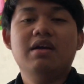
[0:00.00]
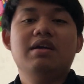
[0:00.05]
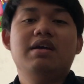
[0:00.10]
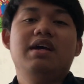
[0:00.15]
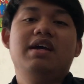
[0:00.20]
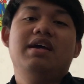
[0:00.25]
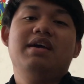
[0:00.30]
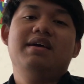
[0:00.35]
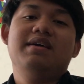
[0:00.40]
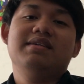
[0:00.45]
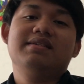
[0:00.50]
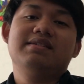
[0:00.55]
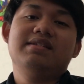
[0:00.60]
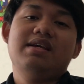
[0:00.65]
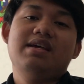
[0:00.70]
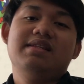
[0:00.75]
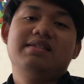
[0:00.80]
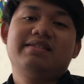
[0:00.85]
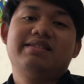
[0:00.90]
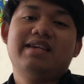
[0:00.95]
is
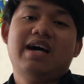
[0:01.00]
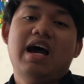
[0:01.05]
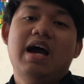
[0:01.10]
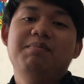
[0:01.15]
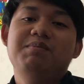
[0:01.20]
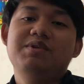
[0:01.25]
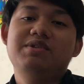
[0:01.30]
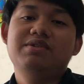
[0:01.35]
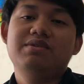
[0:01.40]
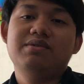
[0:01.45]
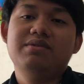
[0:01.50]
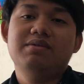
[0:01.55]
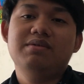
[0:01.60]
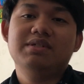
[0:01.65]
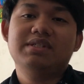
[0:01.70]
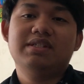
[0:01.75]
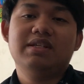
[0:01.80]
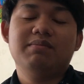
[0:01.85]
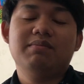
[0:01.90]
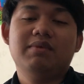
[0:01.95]
it's time to do
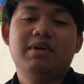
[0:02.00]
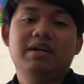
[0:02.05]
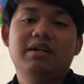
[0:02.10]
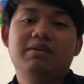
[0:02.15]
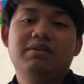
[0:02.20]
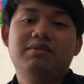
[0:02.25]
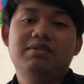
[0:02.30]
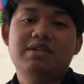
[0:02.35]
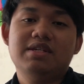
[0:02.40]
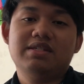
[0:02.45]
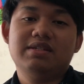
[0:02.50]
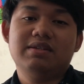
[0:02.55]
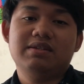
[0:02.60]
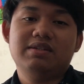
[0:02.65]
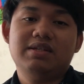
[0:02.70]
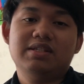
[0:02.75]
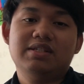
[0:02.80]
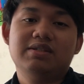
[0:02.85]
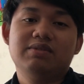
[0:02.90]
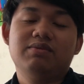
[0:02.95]
some like, this, uh,
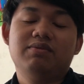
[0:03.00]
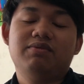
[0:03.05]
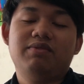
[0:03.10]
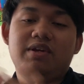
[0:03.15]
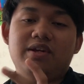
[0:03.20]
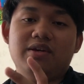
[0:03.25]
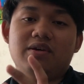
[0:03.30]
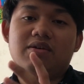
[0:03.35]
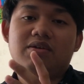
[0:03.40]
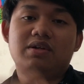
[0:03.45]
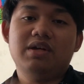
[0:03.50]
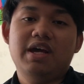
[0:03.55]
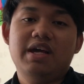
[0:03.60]
this is a video.